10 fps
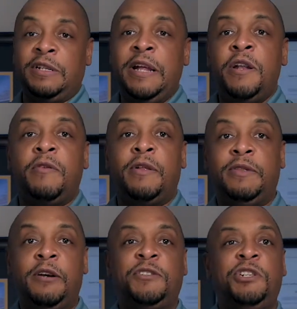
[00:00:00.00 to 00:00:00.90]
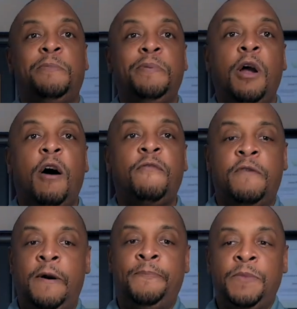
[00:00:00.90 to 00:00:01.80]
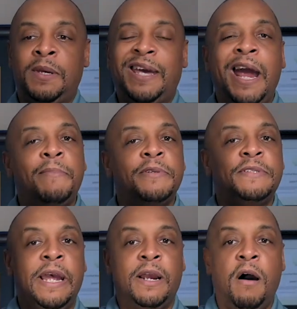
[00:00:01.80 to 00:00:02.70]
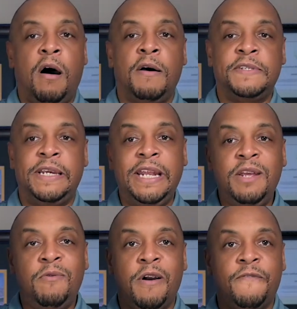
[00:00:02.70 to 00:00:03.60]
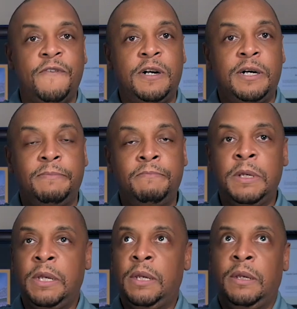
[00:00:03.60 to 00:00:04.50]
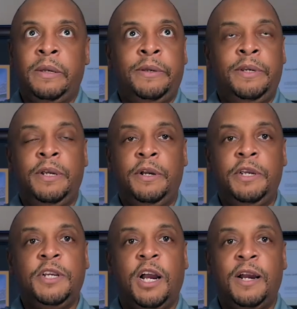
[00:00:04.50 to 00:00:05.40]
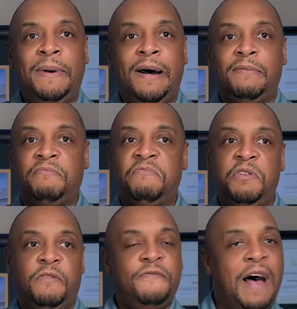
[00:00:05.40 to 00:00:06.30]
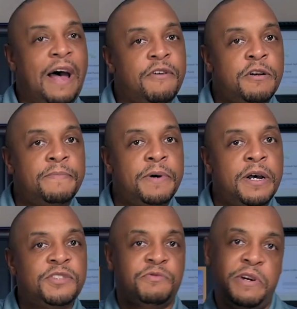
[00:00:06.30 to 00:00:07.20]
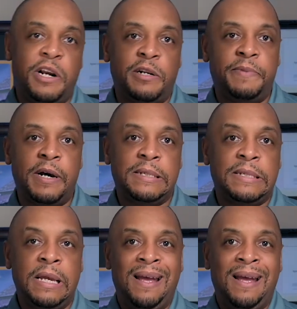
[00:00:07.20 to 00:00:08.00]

They know that they're shipping off cameras that cost anywhere from, you're talking about, $500, $300,